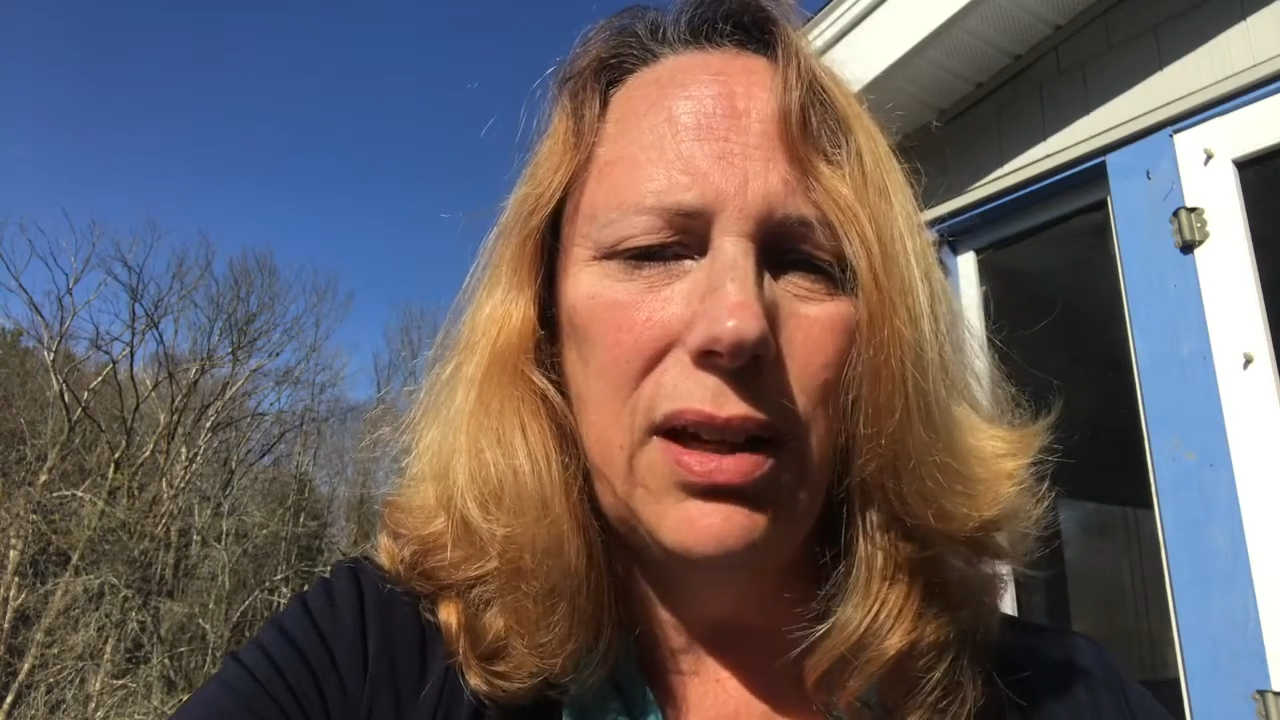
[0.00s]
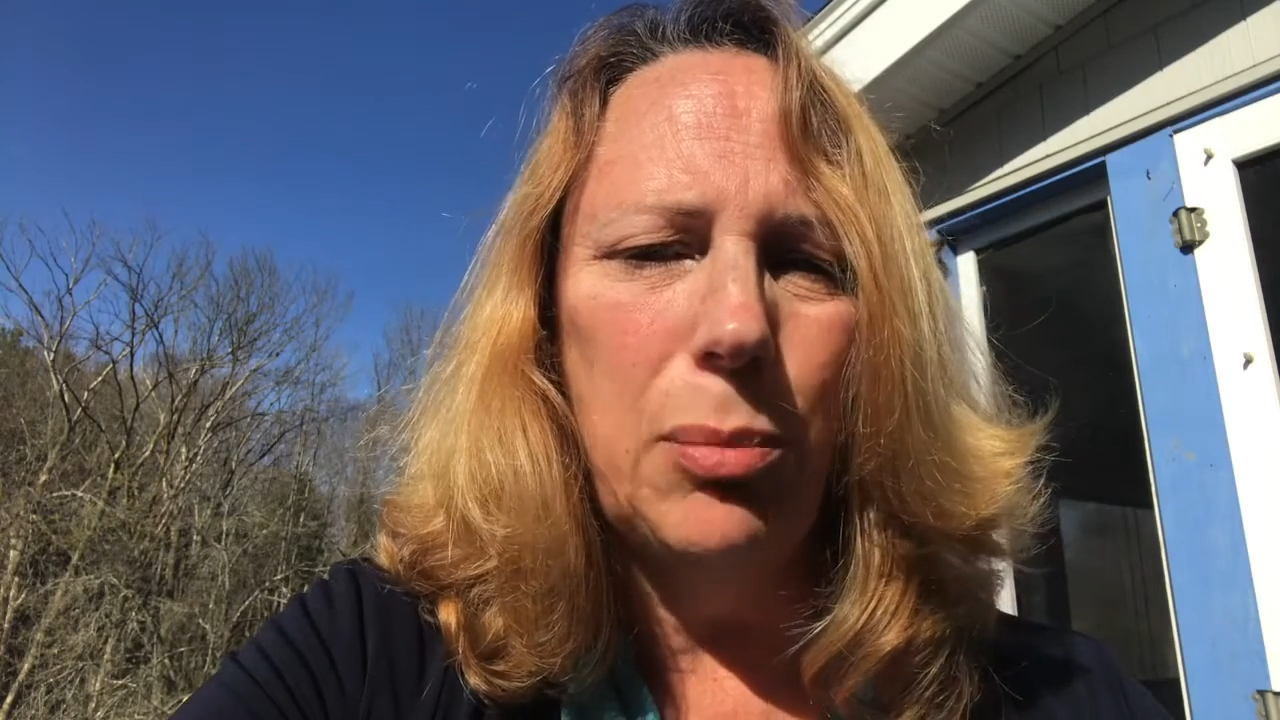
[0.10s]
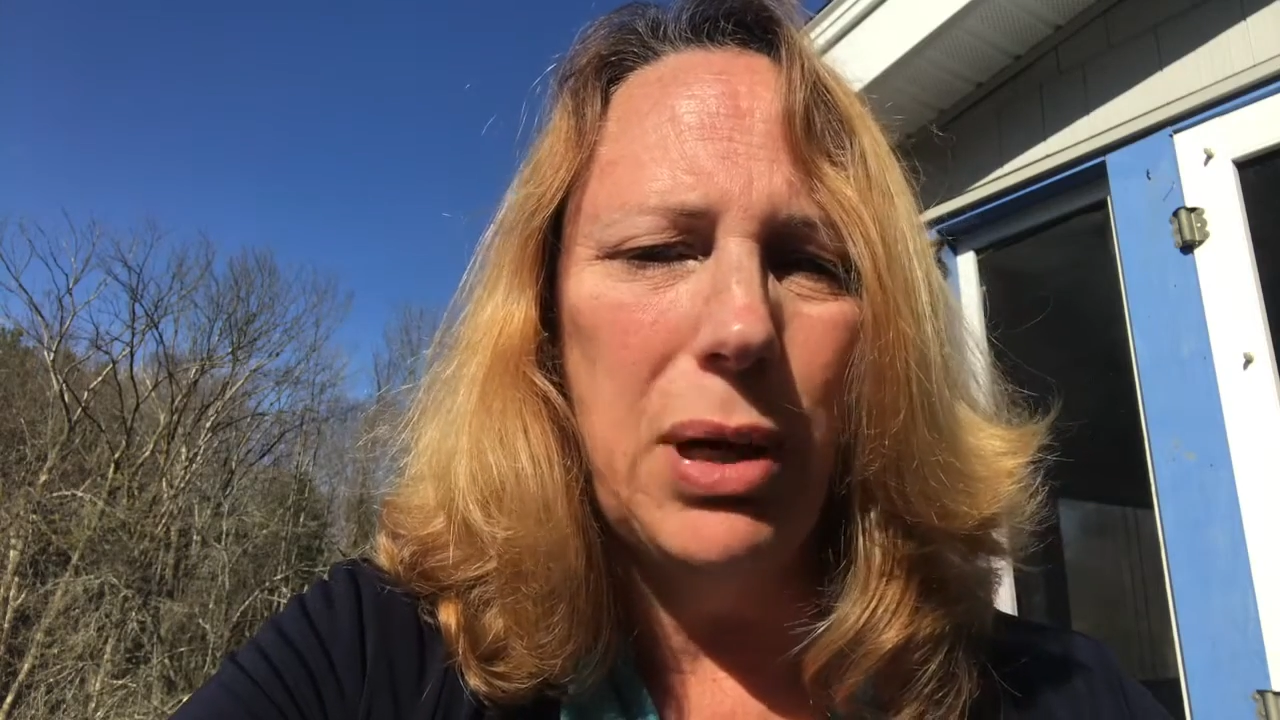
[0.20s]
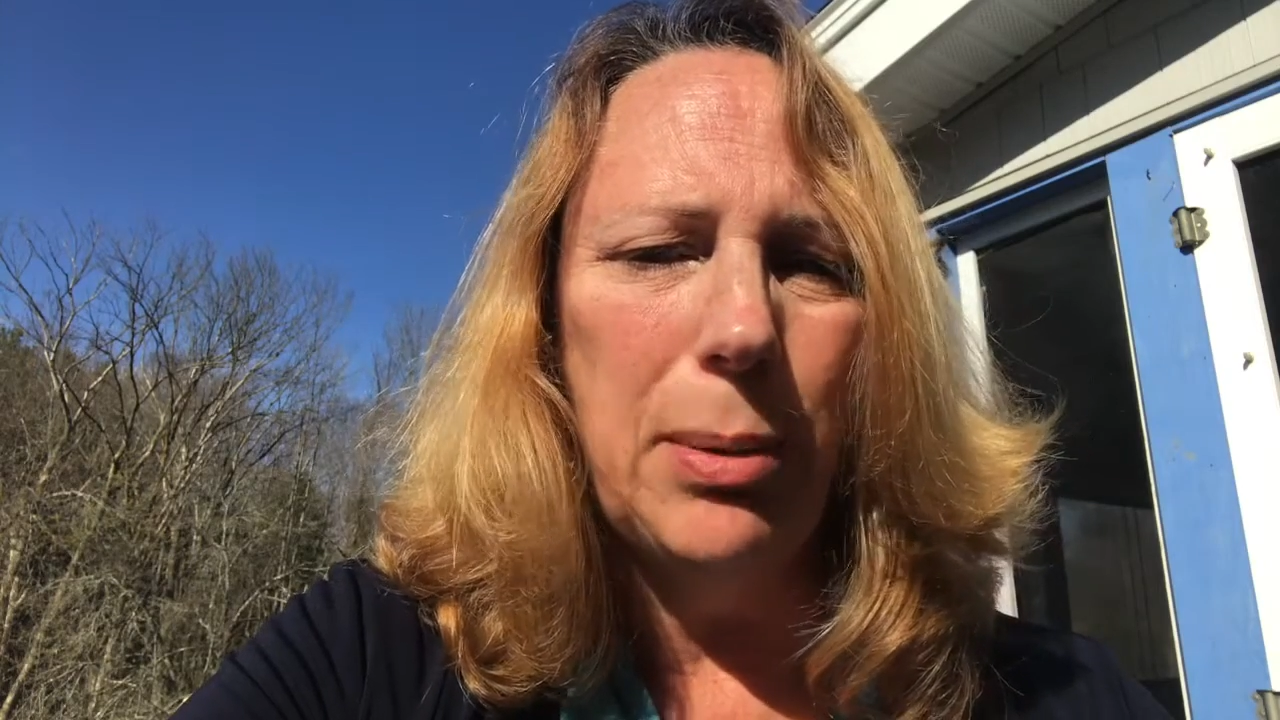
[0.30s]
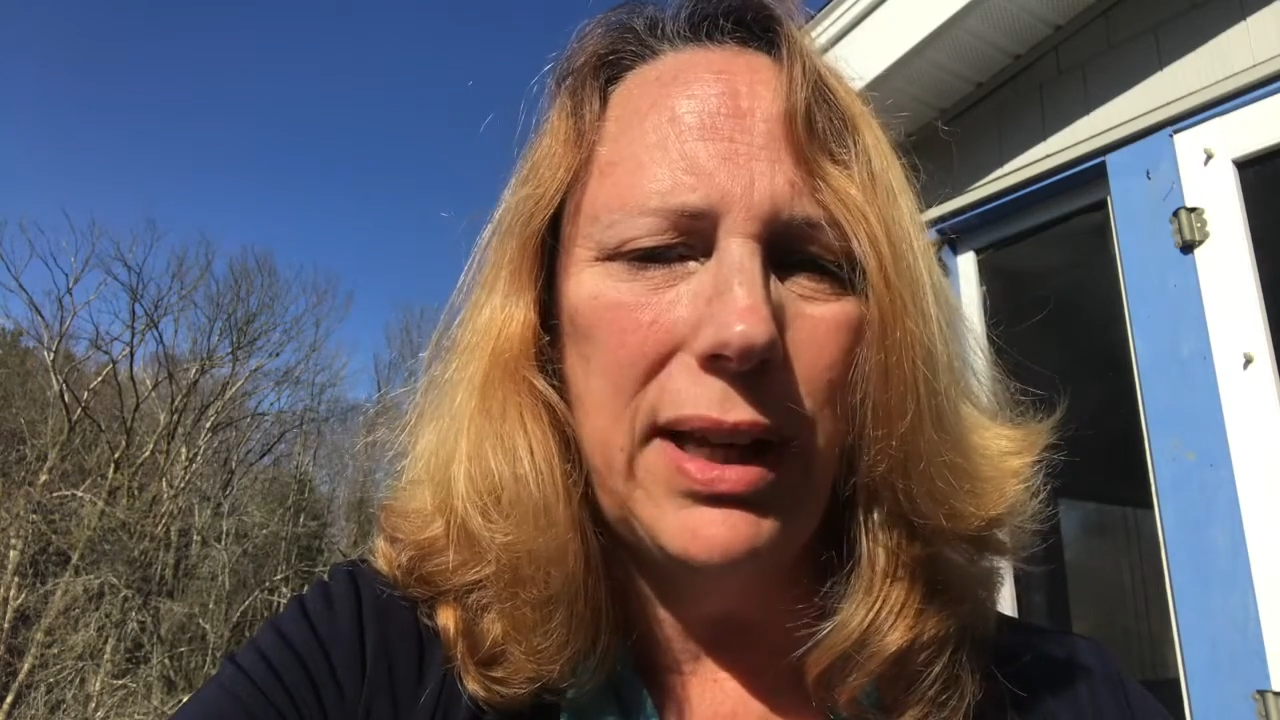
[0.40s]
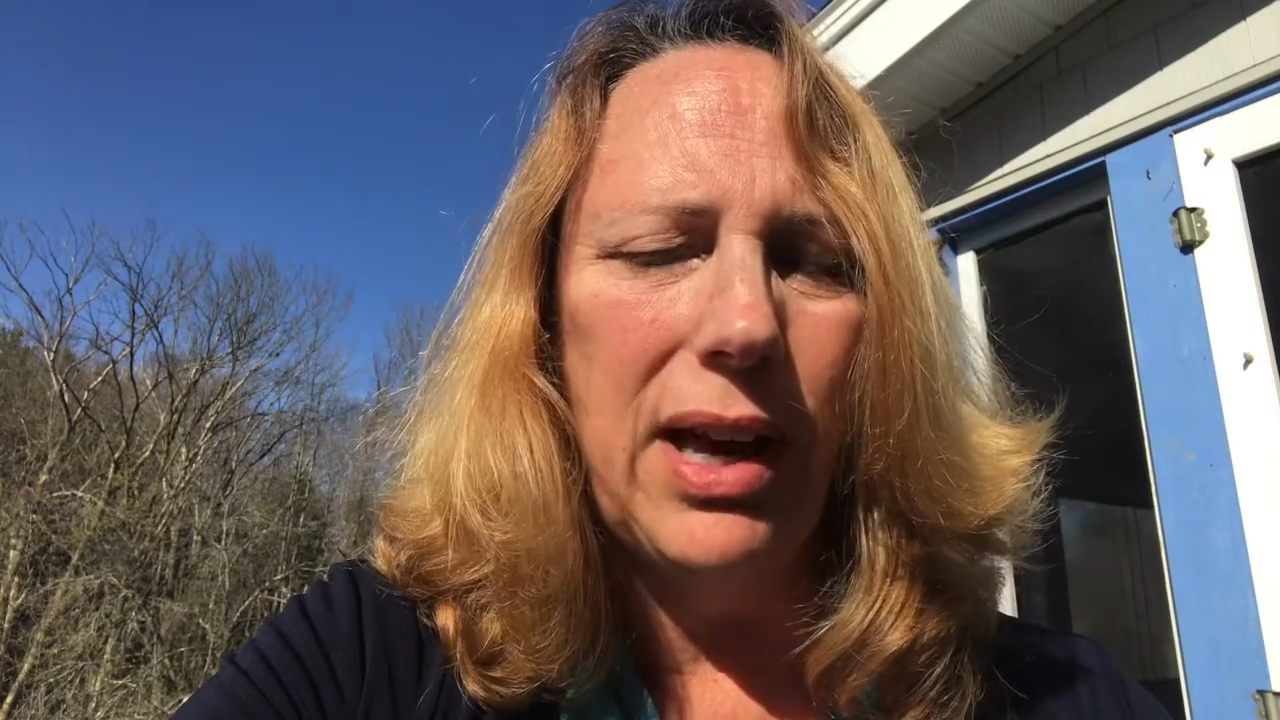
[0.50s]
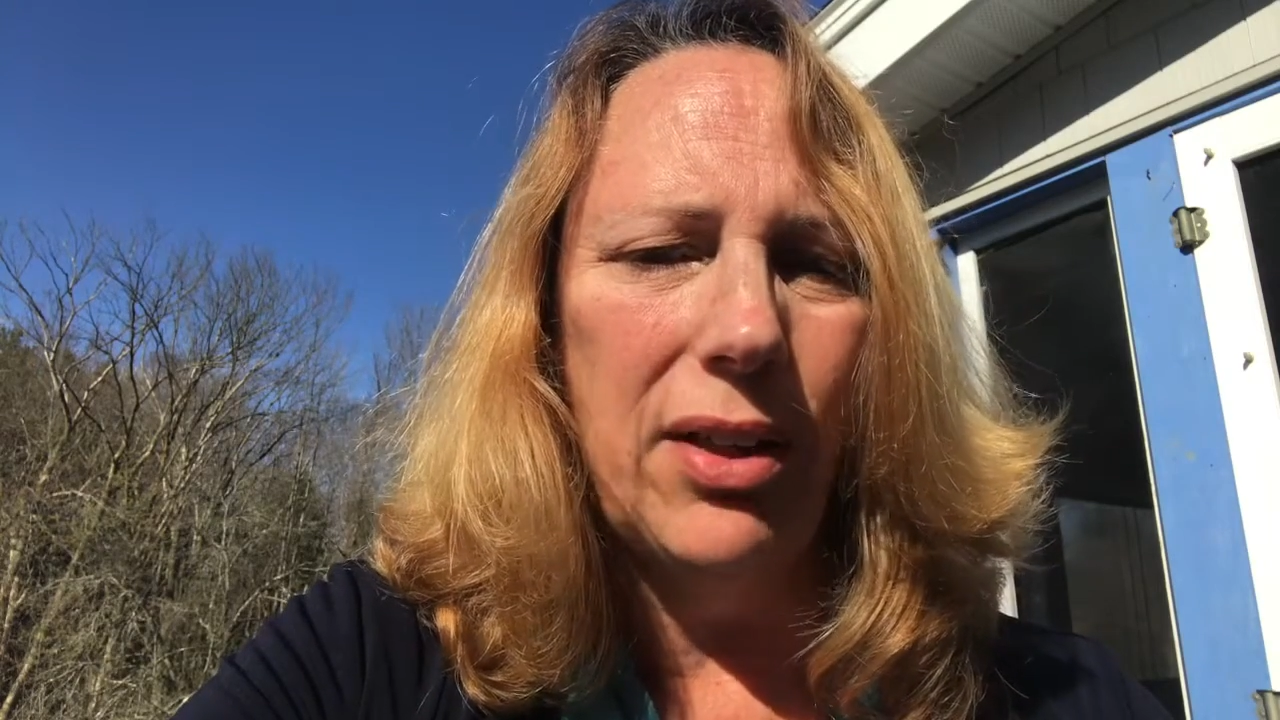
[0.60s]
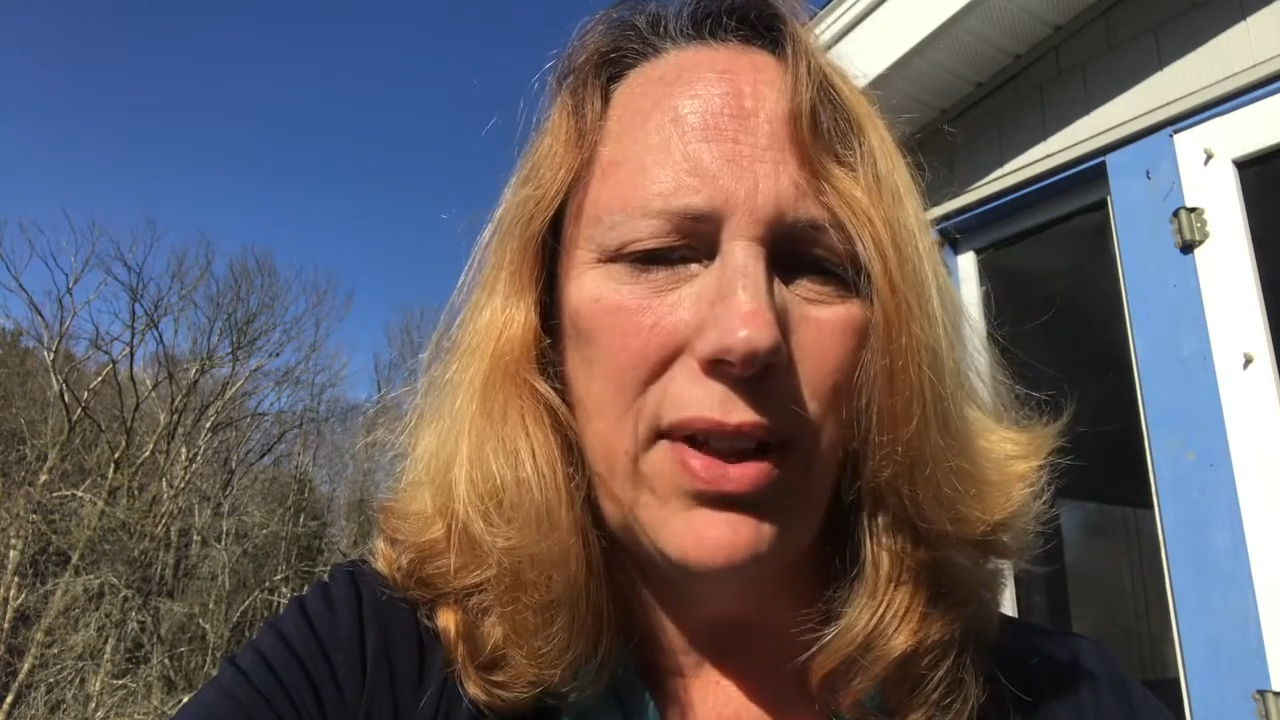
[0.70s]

a public health